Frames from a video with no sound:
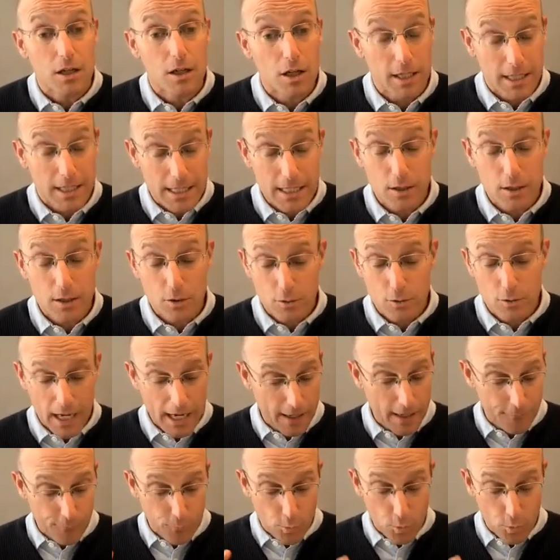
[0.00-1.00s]
a keto
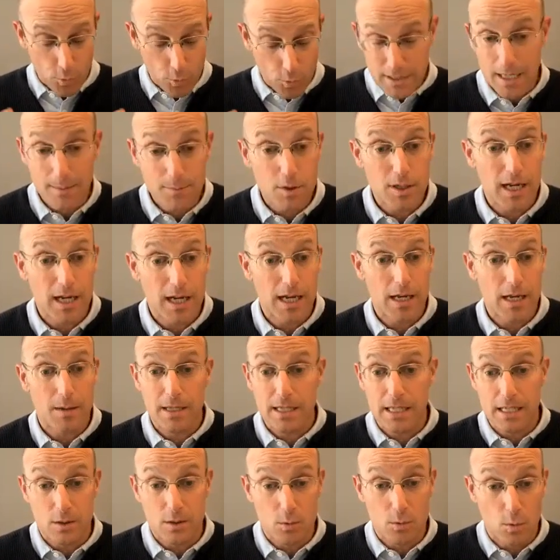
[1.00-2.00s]
diet for type 2
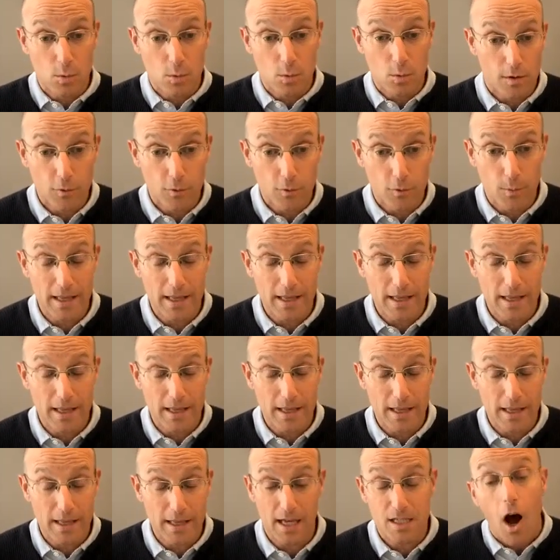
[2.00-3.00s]
diabetes or for weight
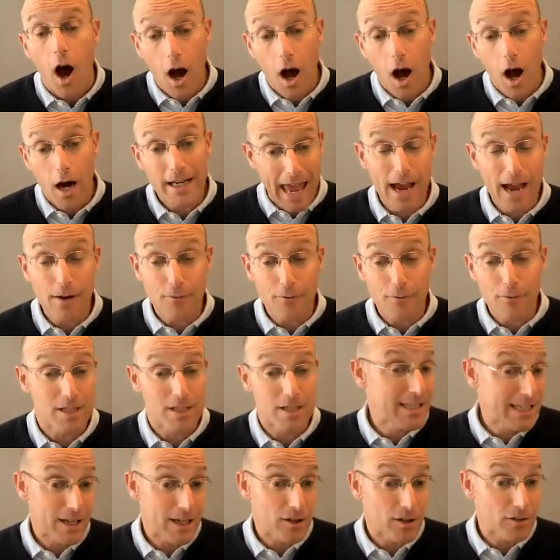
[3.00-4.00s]
loss, on
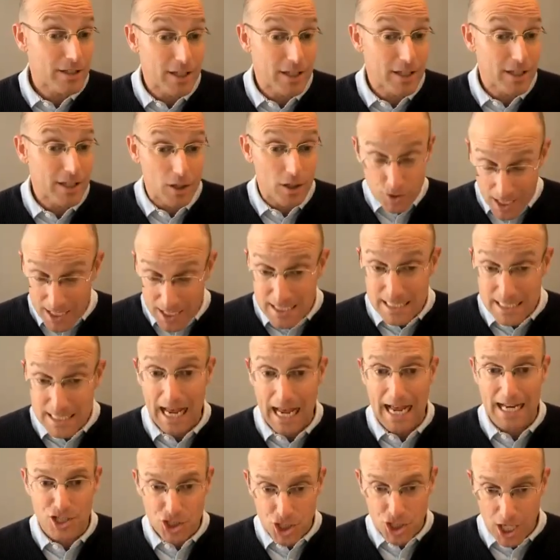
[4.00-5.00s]
average, the LDL
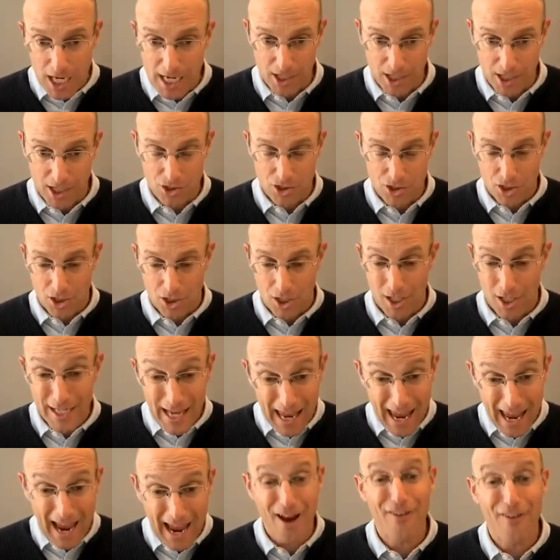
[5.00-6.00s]
does not
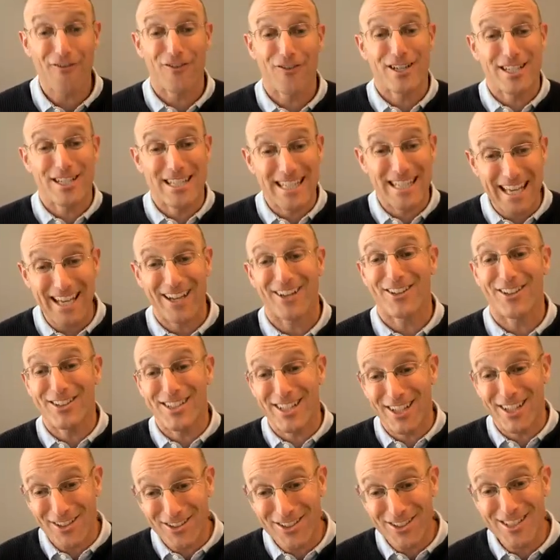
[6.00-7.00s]
change. On average,
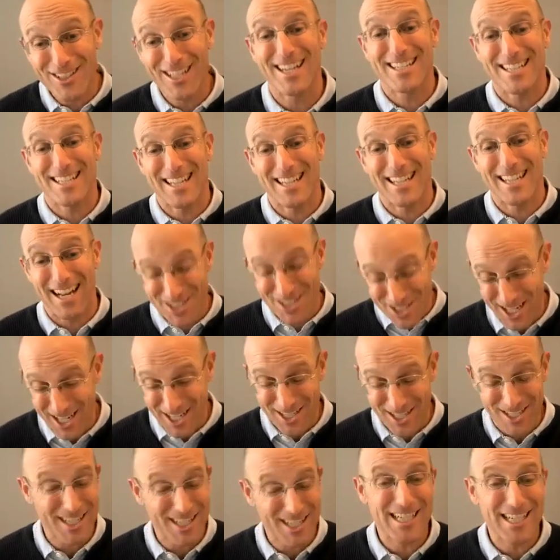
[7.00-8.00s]
the LDL does
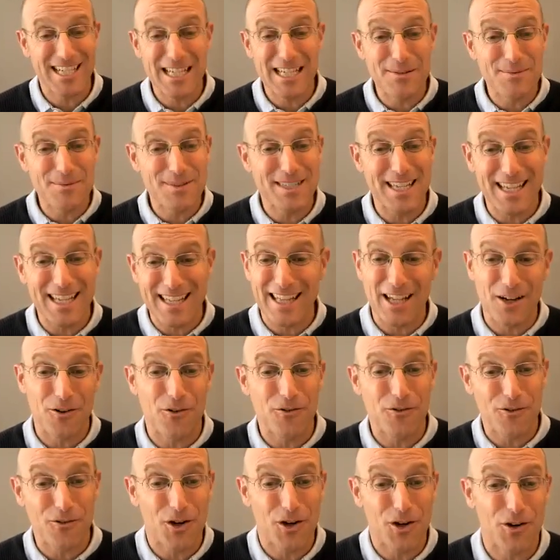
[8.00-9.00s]
not change. I need to keep
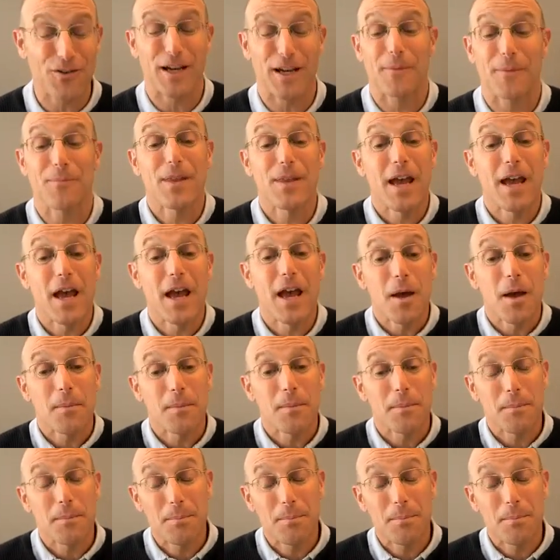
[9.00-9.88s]
saying that over and over again